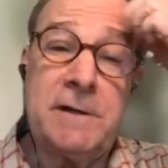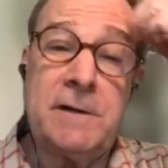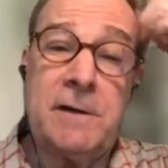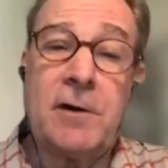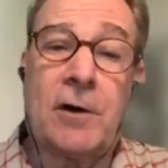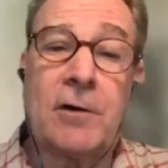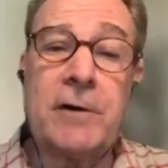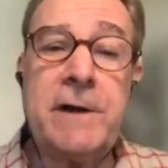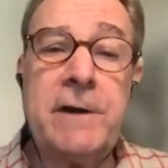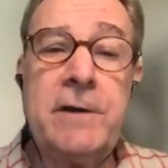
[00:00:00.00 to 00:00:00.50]
are,
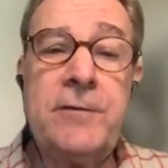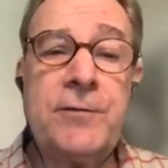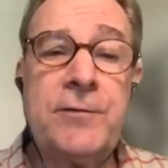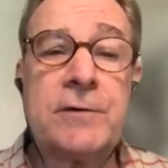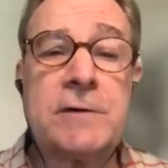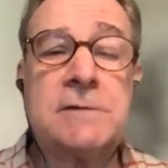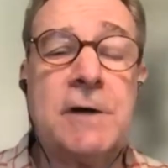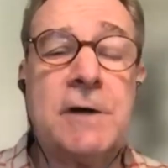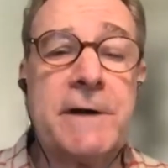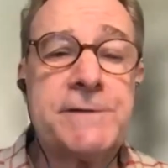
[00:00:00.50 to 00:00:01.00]
are any of your
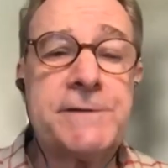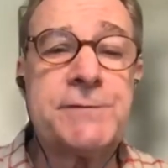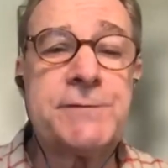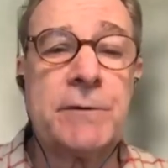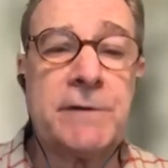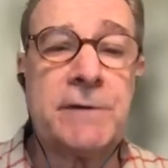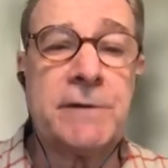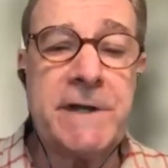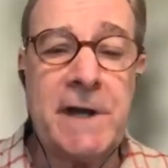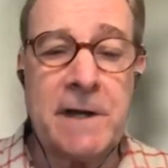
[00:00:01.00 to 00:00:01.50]
clients
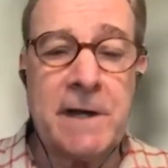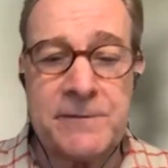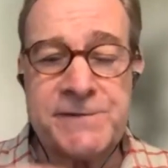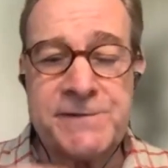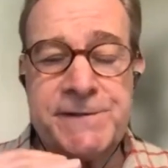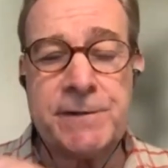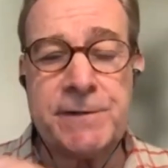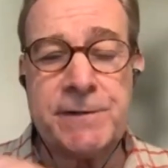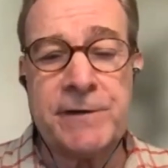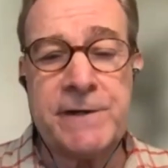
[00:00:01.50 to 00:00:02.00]
really kind of
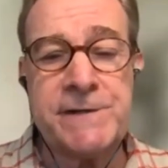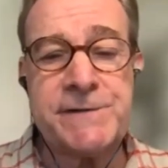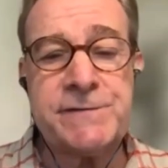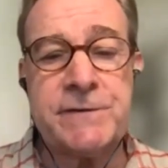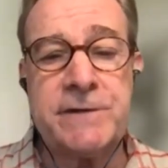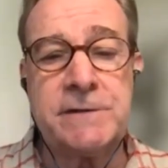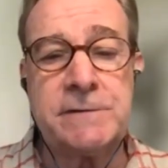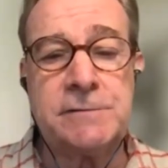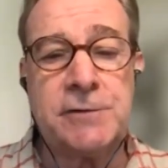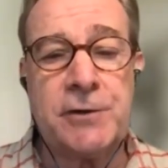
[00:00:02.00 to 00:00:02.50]

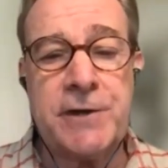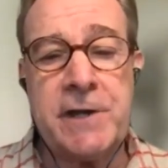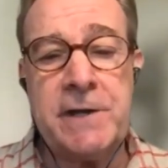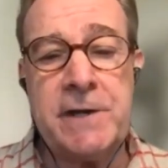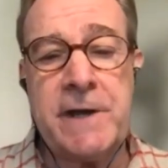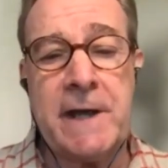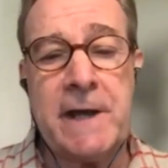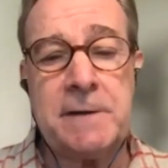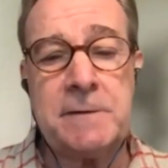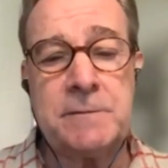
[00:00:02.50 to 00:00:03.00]
seriously looking
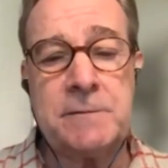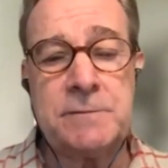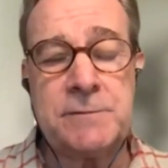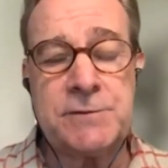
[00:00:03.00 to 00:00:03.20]
at